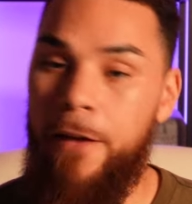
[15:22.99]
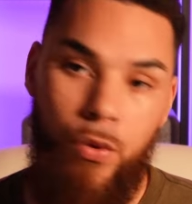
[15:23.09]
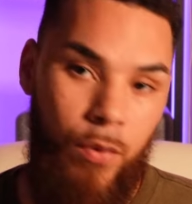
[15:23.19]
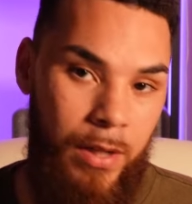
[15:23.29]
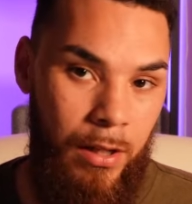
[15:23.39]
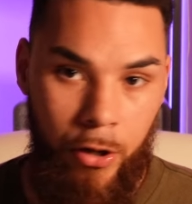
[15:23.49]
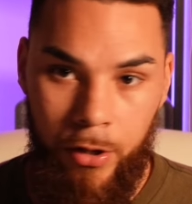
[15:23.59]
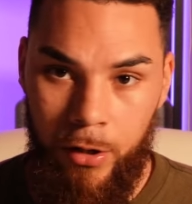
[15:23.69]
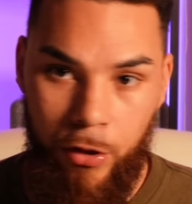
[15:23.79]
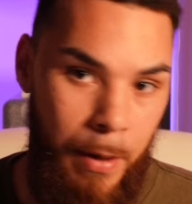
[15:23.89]
If you want to
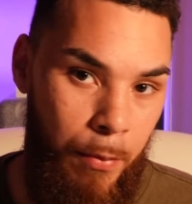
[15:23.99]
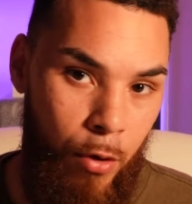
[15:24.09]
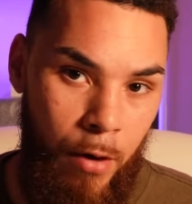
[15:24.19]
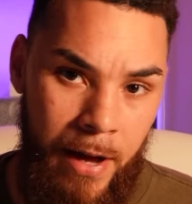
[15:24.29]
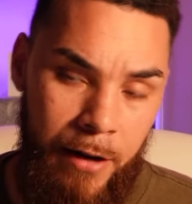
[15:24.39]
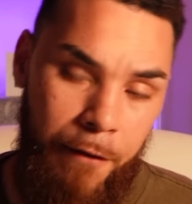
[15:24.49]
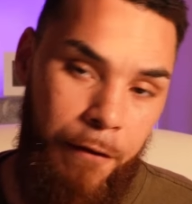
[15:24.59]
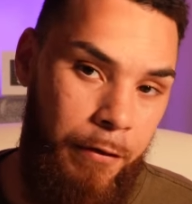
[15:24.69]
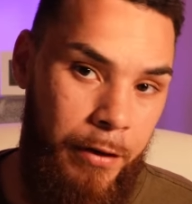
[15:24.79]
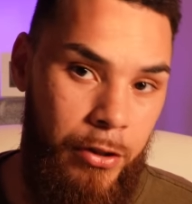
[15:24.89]
learn a little bit more about
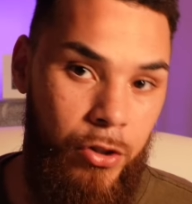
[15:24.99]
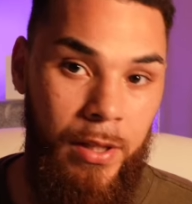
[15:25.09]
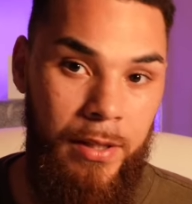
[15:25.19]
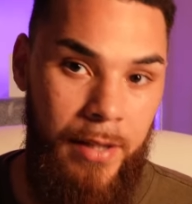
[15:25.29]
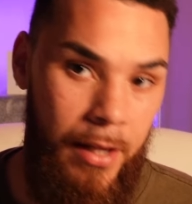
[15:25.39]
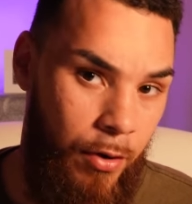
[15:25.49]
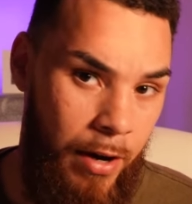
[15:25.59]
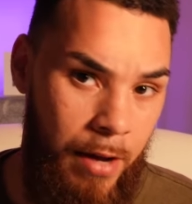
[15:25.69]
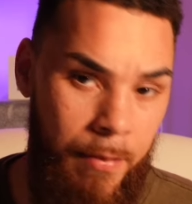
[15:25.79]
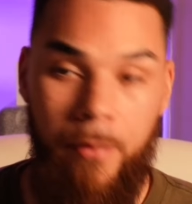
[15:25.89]
it, feel free to join the
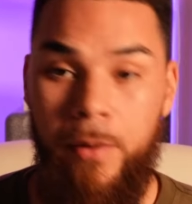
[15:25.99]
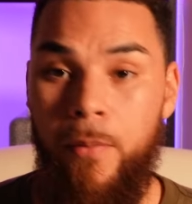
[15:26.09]
Telegram.